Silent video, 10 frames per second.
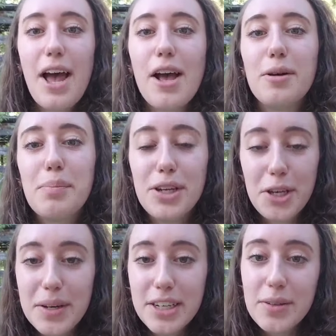But you
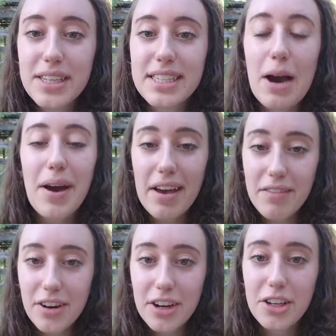can do this
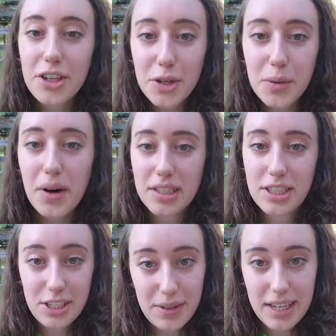however you want to
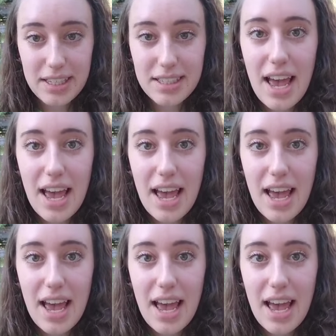do this.